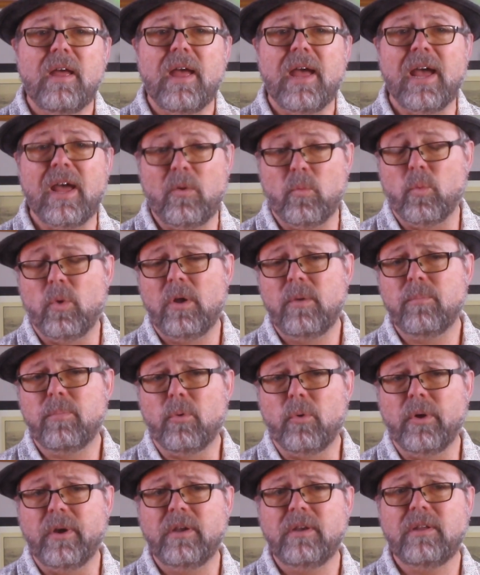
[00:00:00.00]
At one
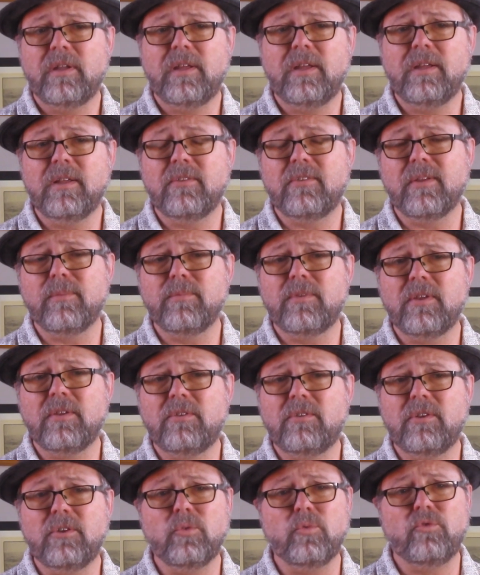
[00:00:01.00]
point, he
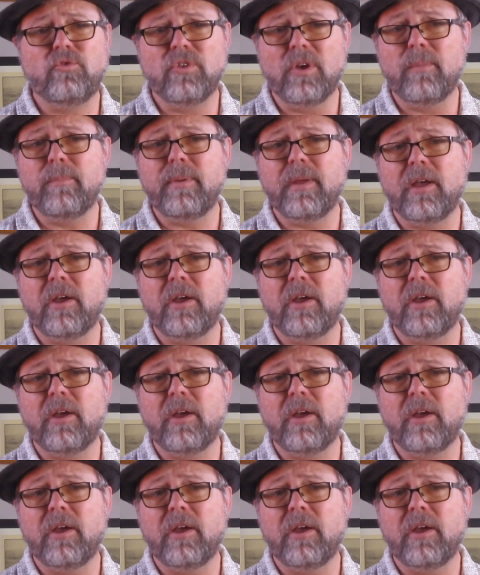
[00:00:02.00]
attempted to jump